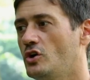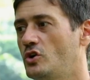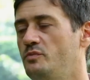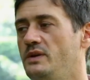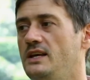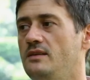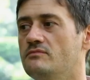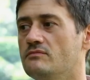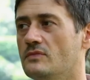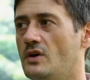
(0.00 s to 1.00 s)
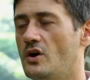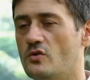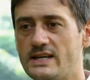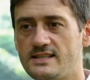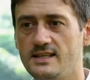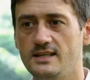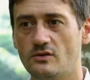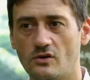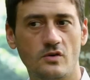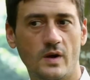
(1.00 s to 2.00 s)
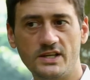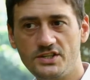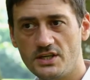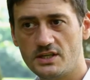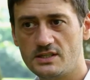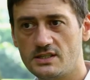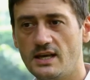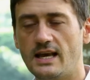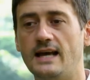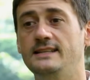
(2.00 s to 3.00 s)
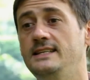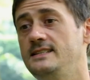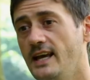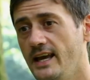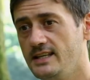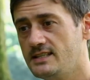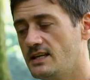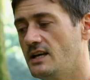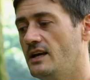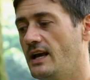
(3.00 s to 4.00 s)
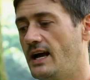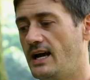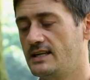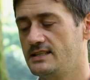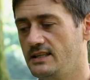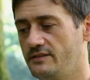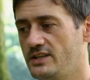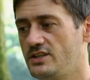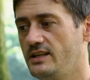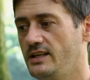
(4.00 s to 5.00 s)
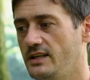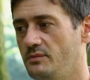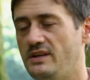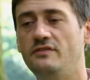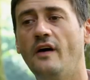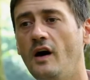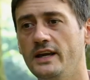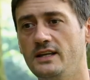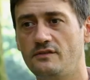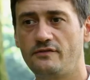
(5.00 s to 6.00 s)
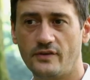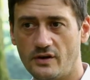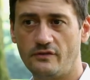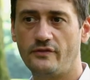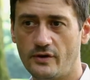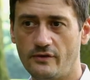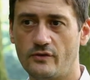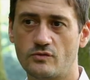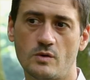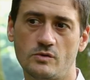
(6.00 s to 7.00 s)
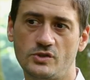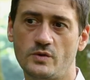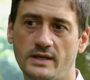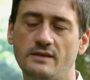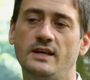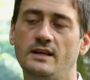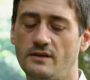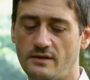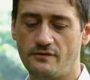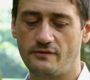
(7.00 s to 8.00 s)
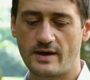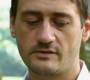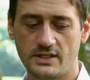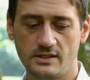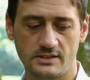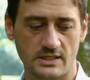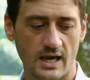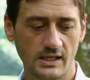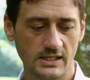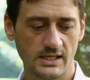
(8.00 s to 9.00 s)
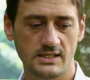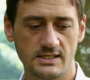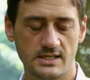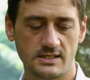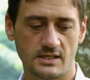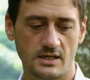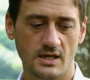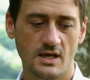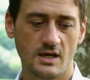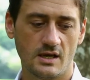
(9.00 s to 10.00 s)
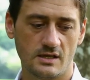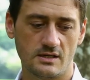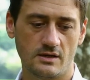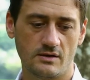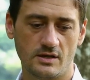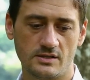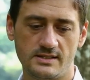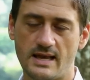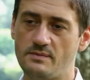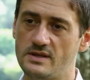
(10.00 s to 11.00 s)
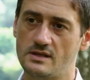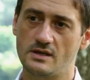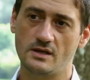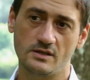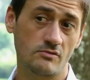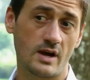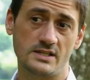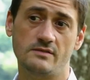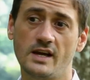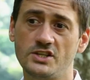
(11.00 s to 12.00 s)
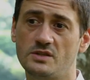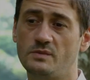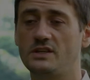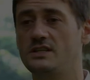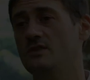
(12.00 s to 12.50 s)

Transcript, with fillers: could be arrested or questioned, detained, and eventually be fined for, for, for wrongdoing if found guilty. I think this is a, a, a step in the, in the right direction because